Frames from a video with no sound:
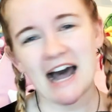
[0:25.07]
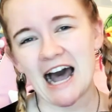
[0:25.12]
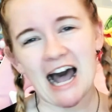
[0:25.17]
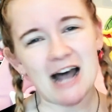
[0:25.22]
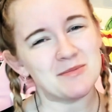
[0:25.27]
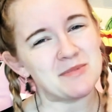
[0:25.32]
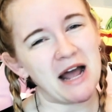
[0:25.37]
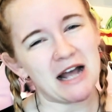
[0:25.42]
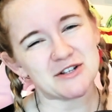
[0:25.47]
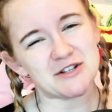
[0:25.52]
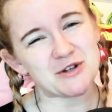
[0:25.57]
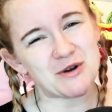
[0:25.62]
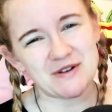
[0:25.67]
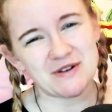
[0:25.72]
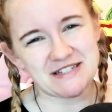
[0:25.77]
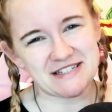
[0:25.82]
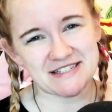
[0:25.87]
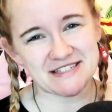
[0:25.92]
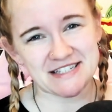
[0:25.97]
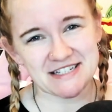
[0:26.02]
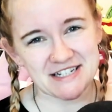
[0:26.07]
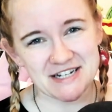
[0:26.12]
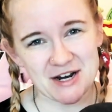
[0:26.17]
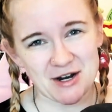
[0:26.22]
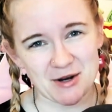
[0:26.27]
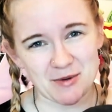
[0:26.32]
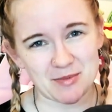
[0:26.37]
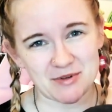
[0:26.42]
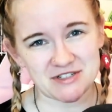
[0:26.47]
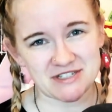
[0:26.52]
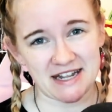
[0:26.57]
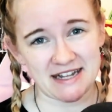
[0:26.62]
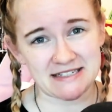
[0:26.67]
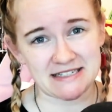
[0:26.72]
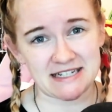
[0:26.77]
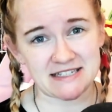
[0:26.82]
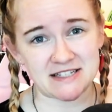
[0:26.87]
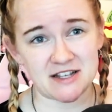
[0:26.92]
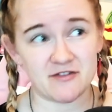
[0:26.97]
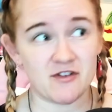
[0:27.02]
I'm not going to sit here and pretend
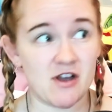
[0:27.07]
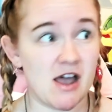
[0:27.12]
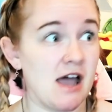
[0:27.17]
as if